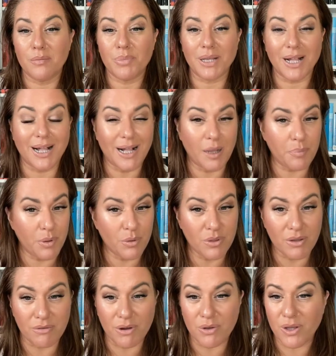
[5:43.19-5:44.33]
being happy with
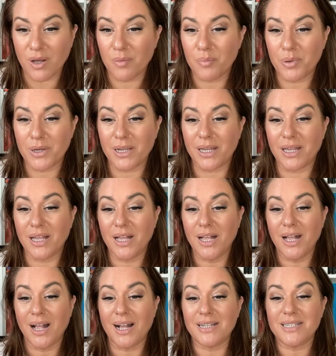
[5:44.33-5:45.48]
your own company,
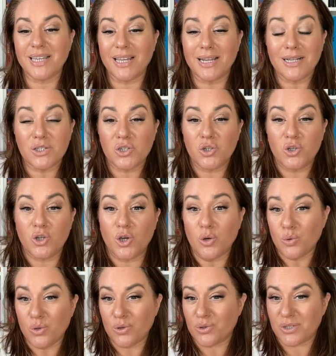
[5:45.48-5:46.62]
and getting to
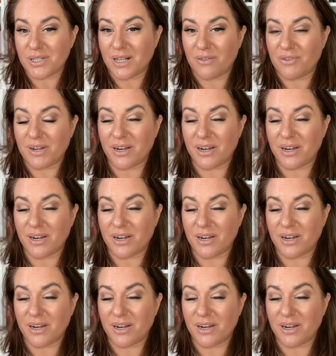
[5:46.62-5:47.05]
know yourself.